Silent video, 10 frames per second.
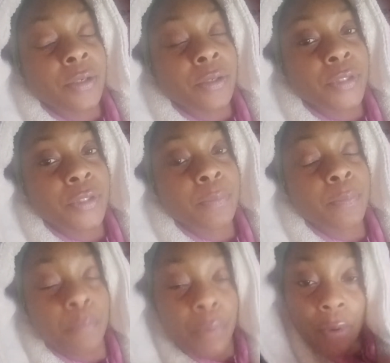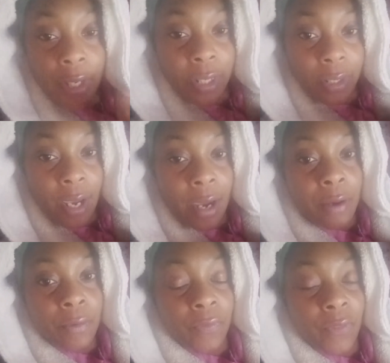to point out
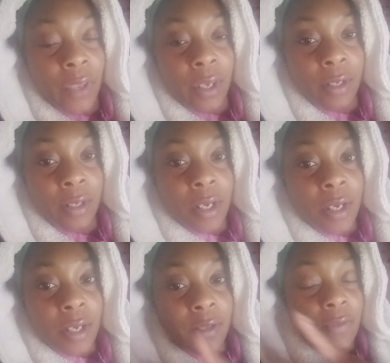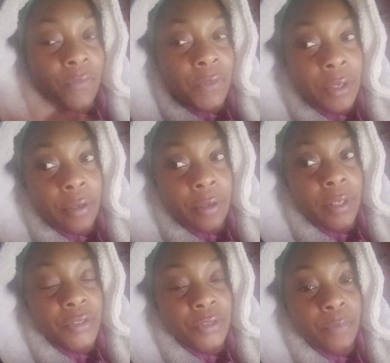that there is
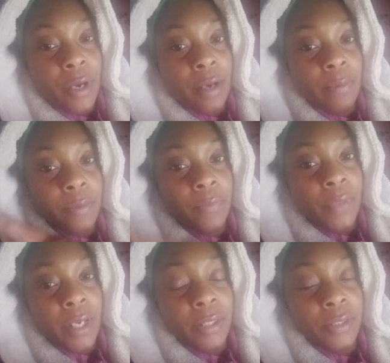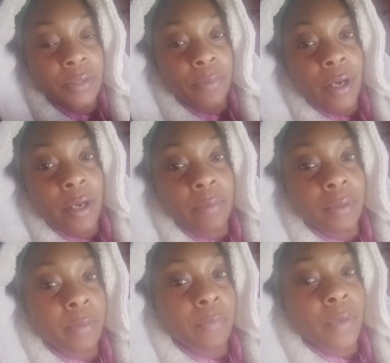the problem, that is the
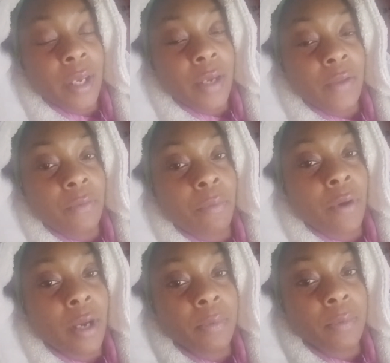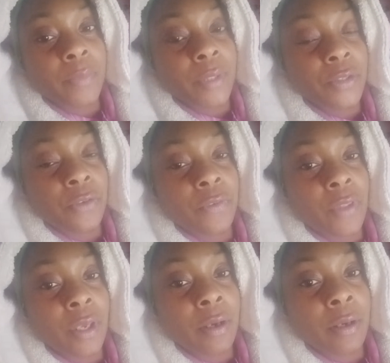problem is over
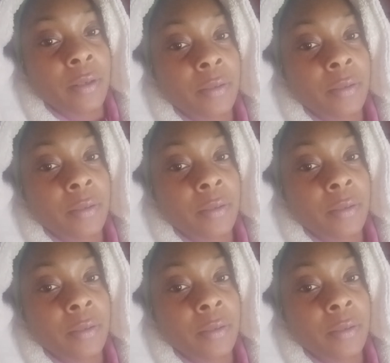there.